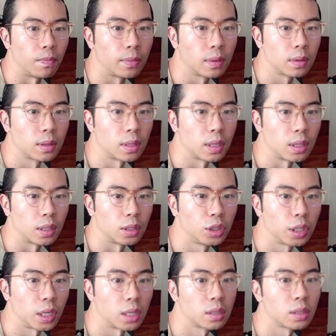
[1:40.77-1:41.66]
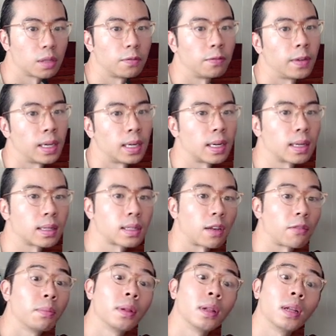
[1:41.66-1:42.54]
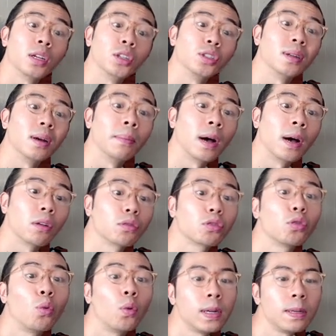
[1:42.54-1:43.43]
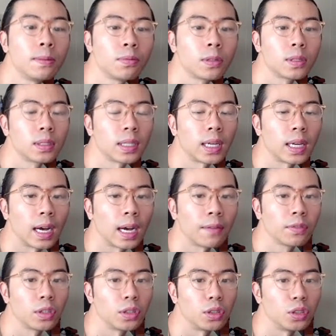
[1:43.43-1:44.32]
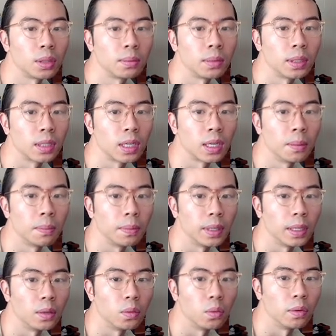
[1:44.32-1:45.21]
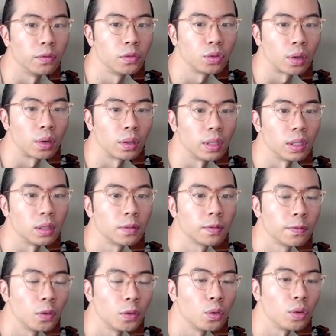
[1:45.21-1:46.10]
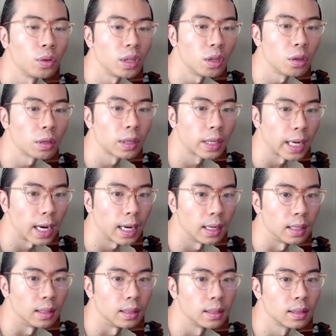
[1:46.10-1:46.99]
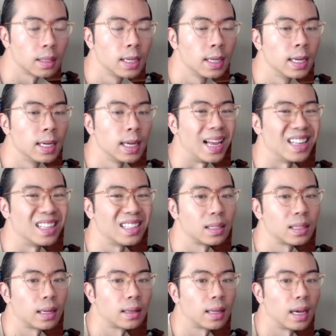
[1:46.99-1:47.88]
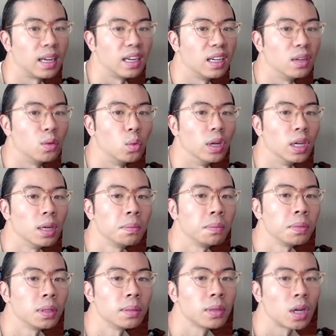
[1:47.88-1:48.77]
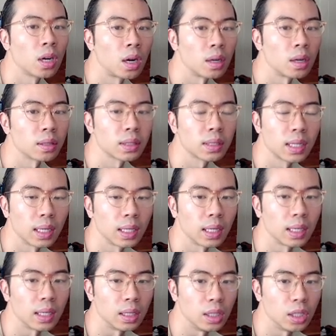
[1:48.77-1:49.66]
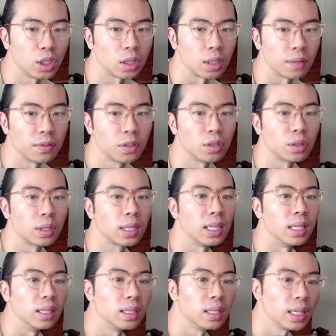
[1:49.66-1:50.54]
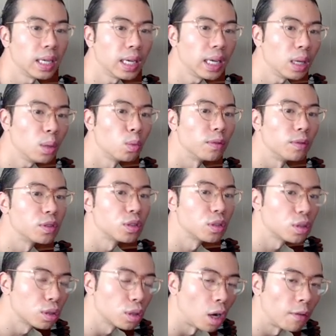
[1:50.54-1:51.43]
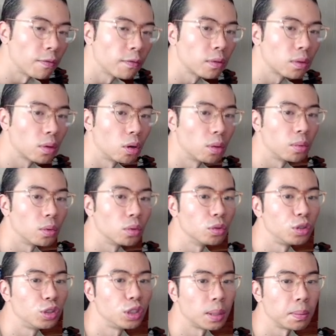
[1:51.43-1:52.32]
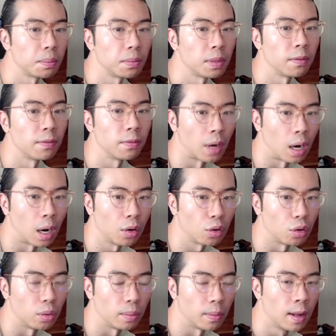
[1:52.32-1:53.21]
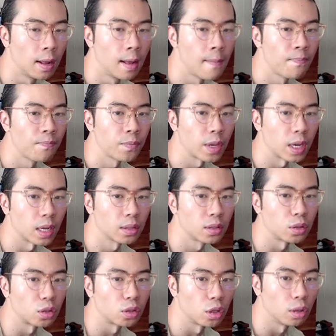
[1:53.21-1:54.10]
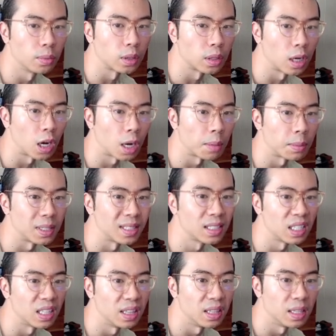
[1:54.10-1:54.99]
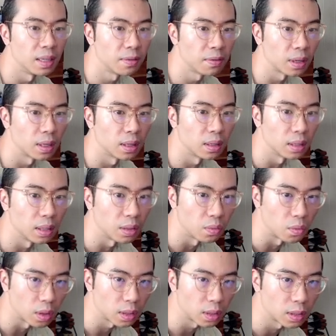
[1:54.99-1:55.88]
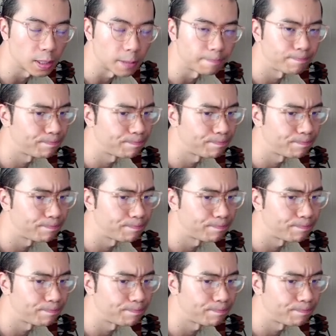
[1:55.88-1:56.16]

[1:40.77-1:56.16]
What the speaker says: the shares of FedEx have plunged about 20% after the shipment company withdrew its four-year guidance and said that it will implement cost-cutting initiatives to contain with soft global shipment volume as the global economy significantly worsened.